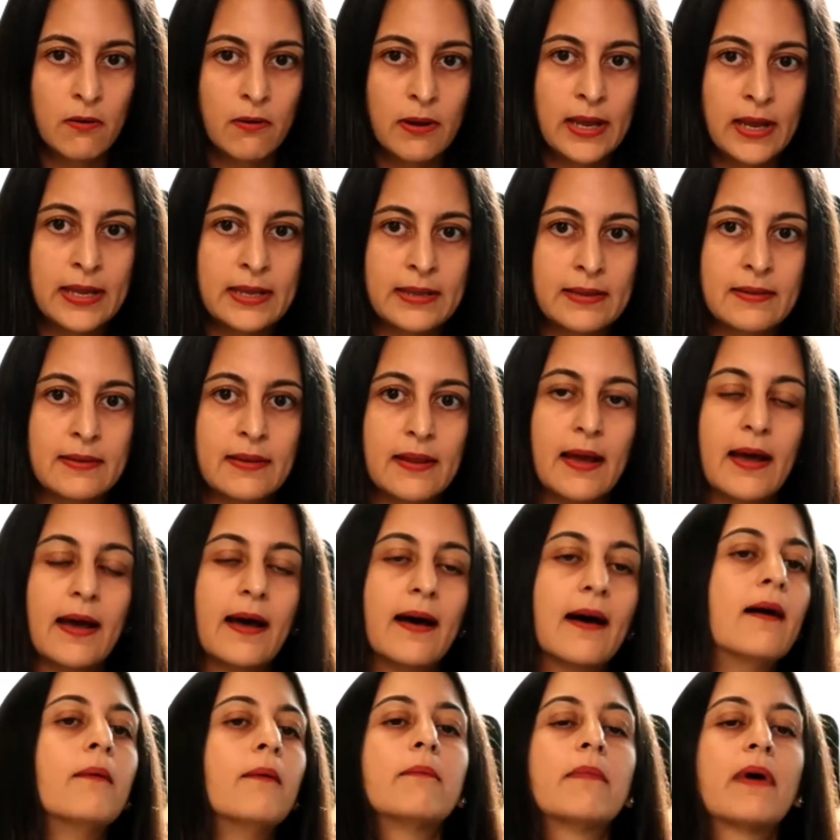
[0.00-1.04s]
And
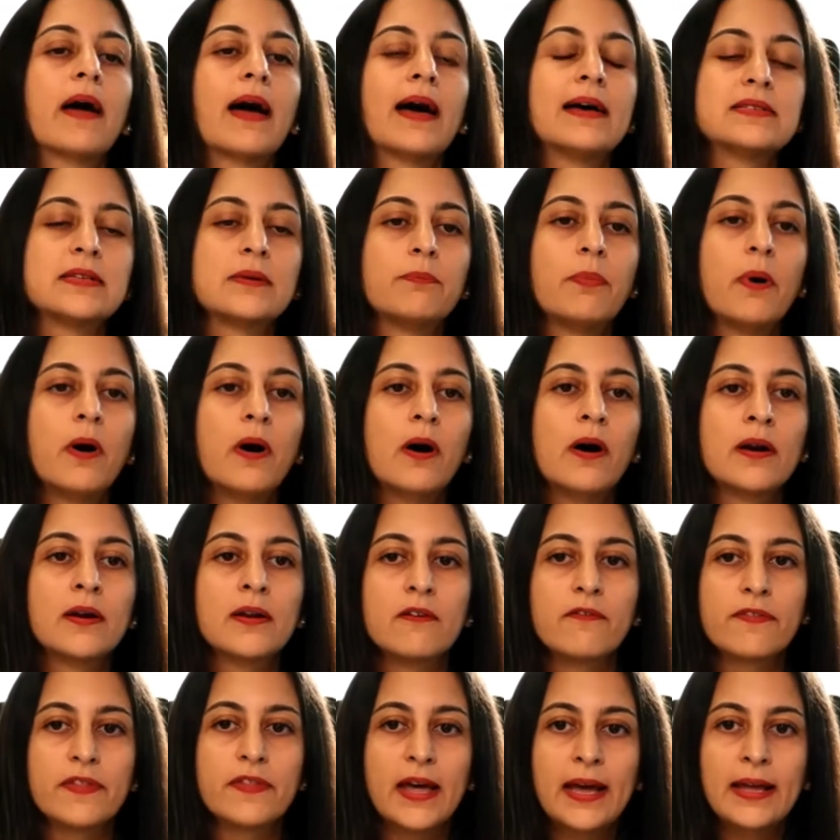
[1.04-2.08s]
as a part
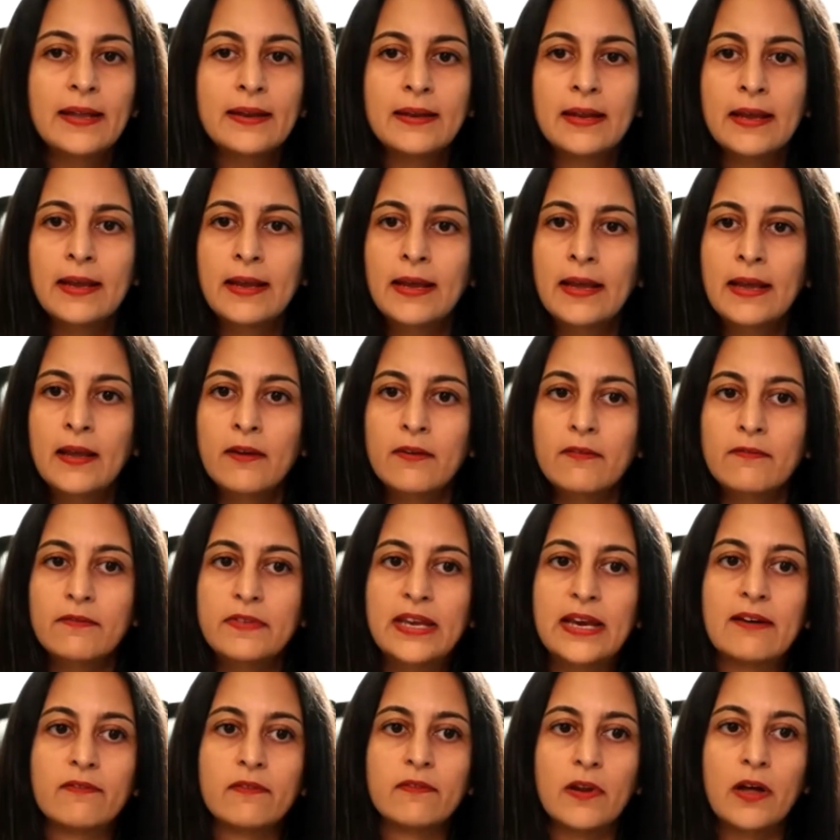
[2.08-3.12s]
of that, we
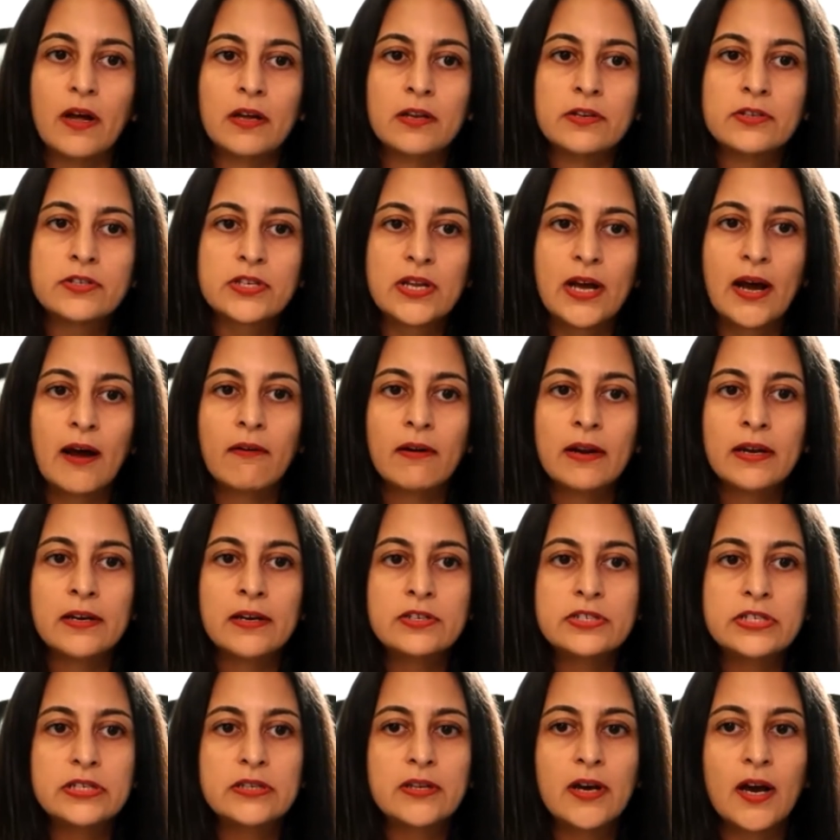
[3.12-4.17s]
have launched our
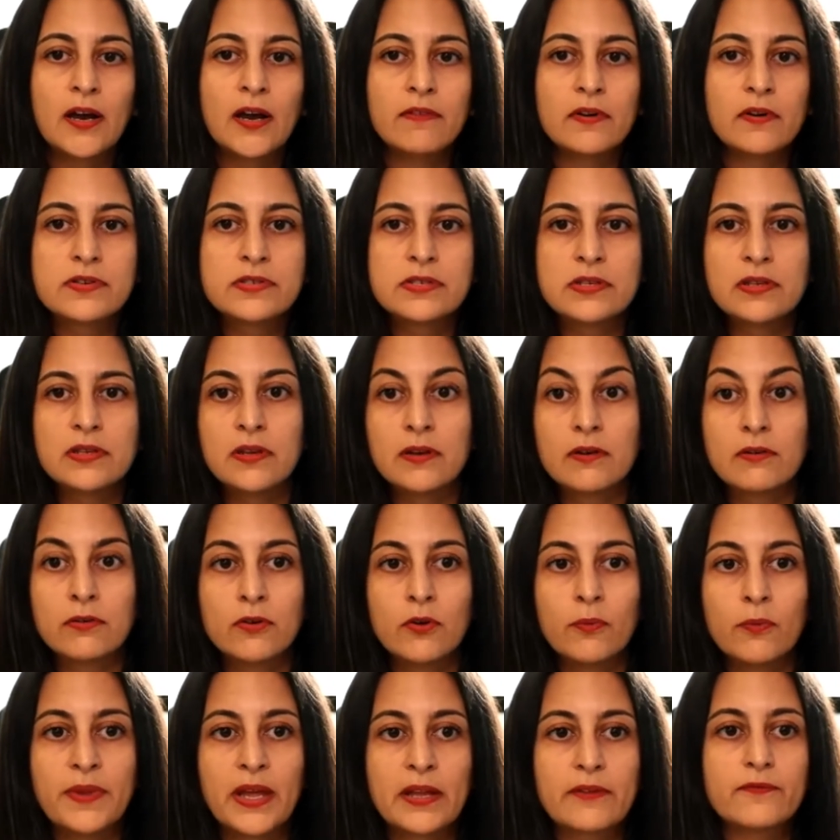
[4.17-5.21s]
energy diversity
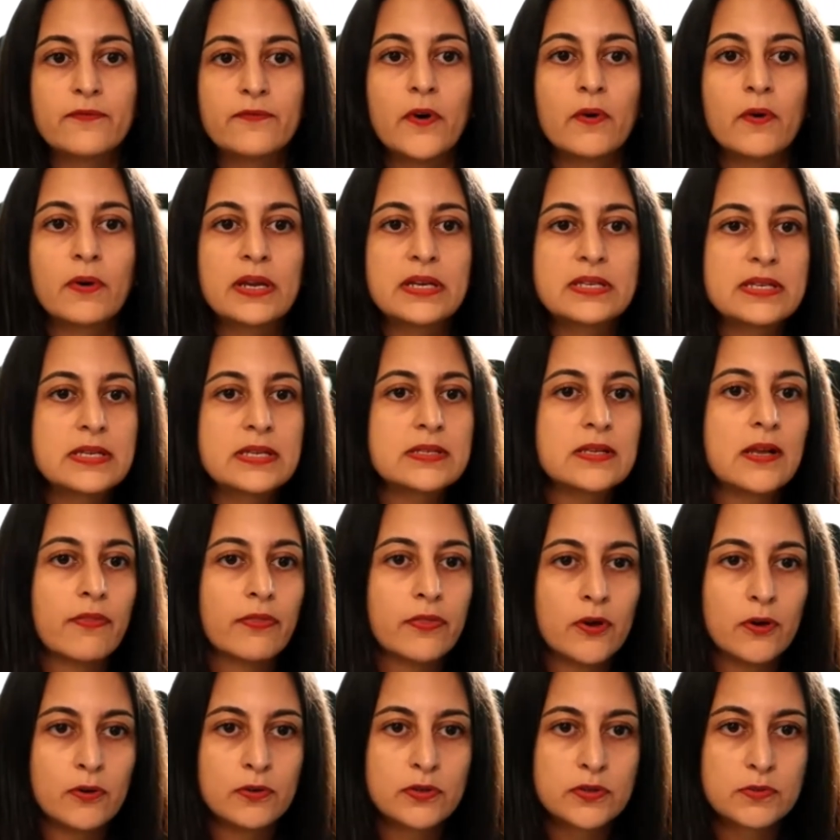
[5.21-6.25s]
group that focuses on
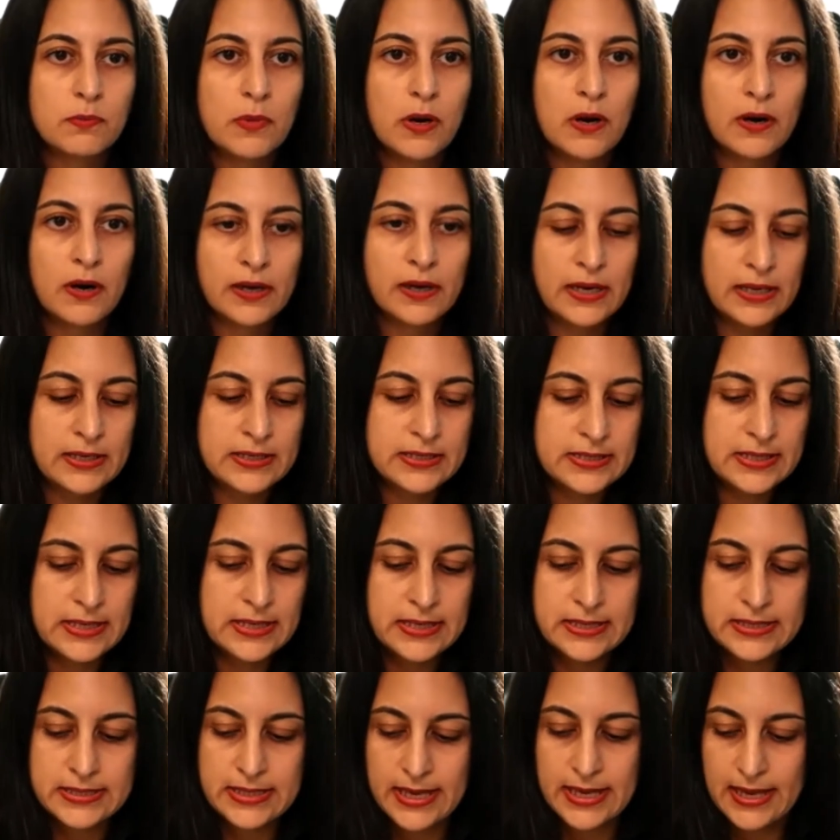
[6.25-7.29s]
those markets.
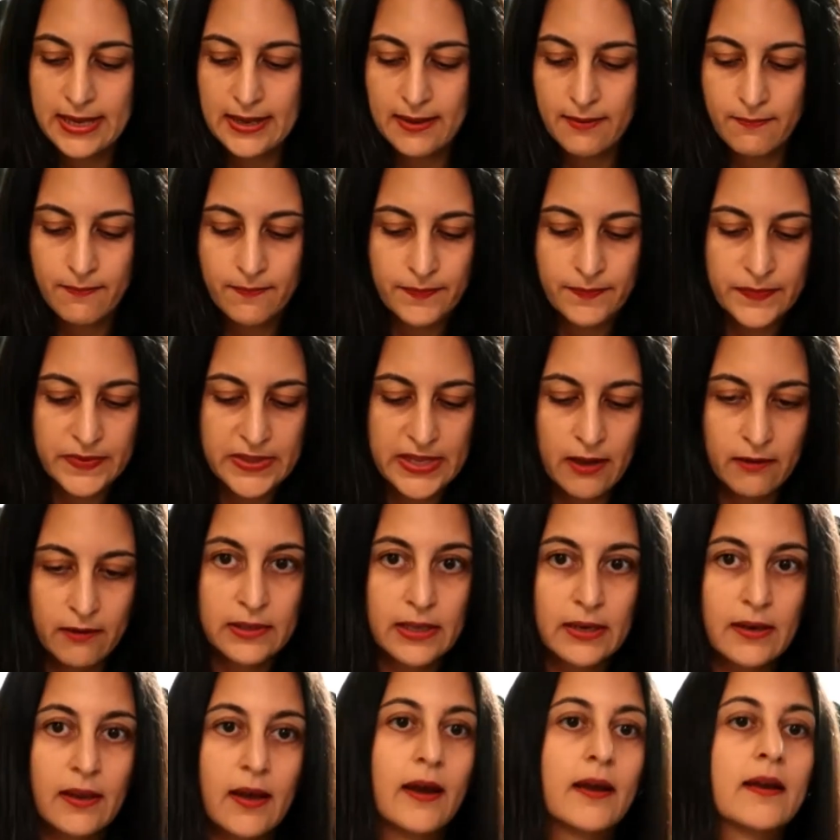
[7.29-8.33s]
And down the
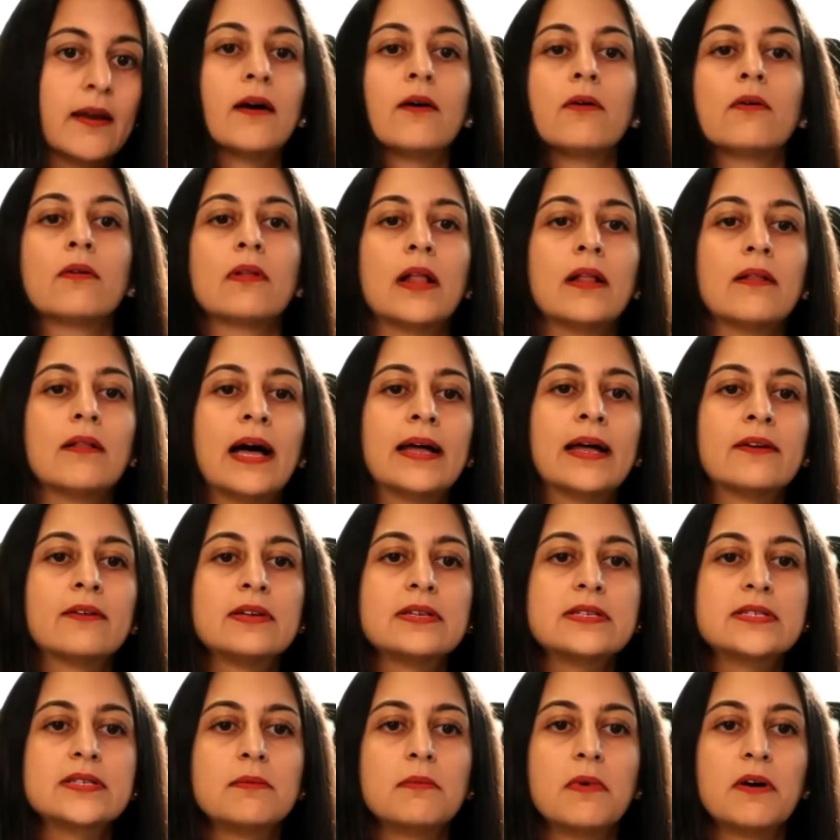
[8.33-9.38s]
line, I'll
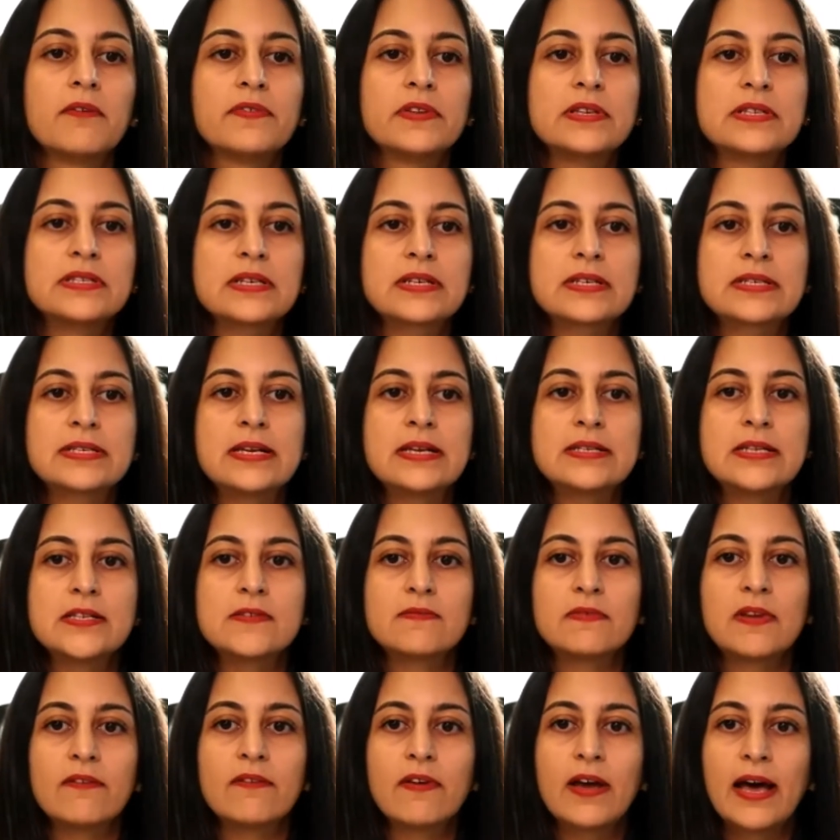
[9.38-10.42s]
address some of the successes
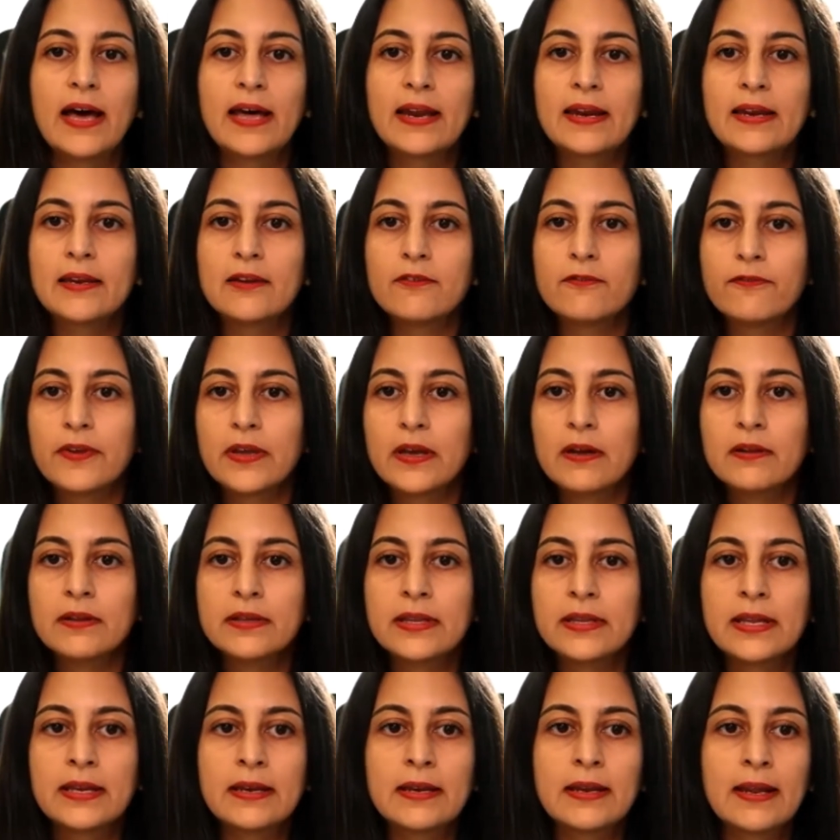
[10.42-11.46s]
we have had in the field
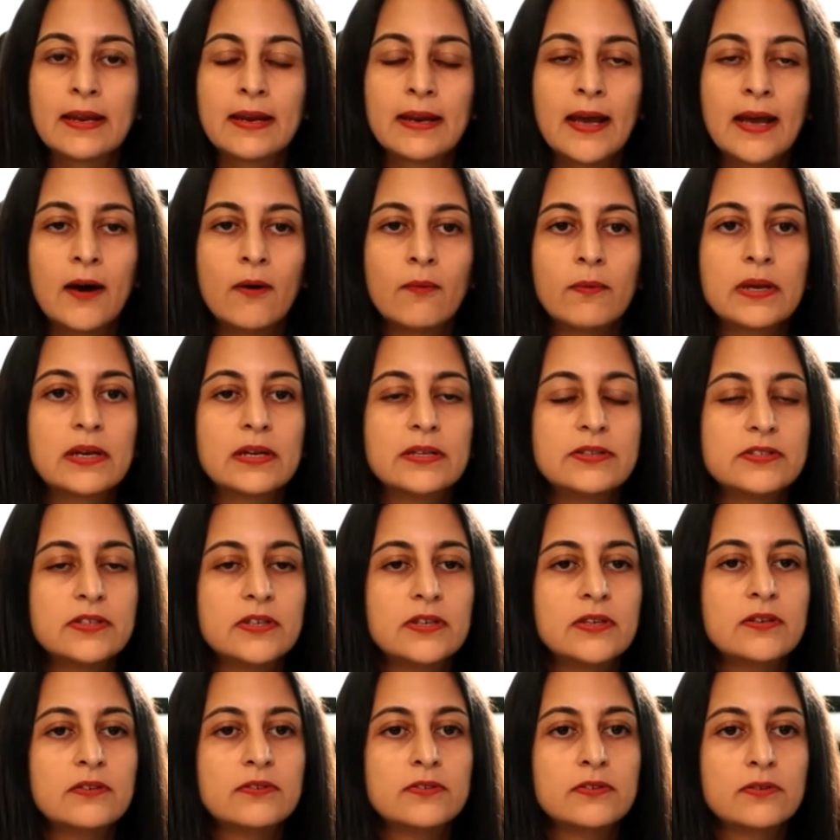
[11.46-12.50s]
and how we
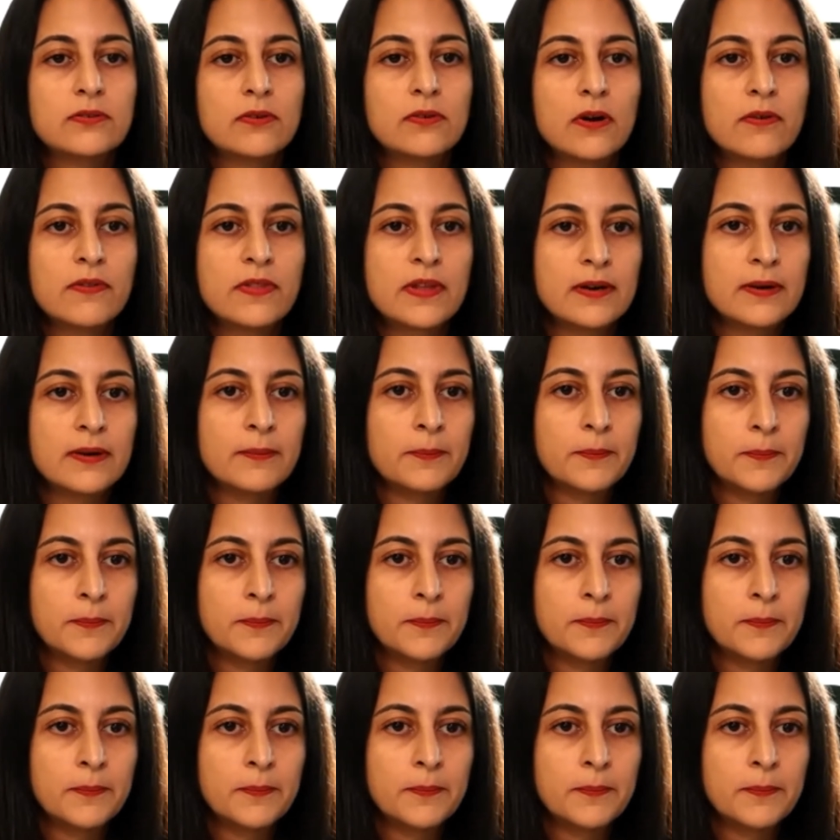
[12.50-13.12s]
continue to grow there.